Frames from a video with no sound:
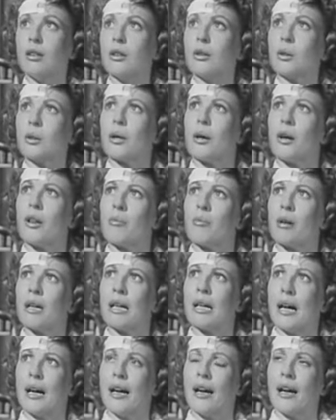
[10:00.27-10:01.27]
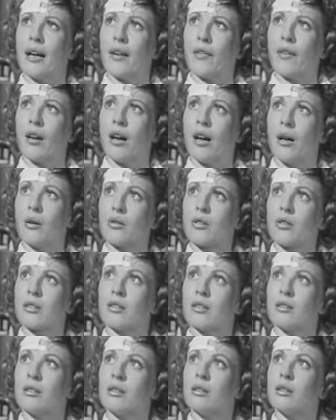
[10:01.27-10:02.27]
He took all the money I had in the house.
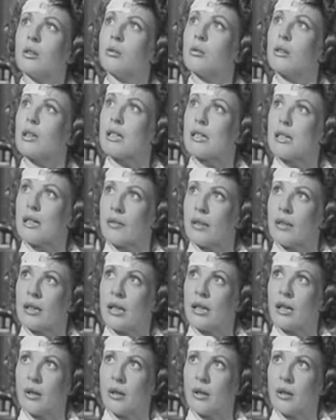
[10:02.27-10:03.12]
Twenty-seven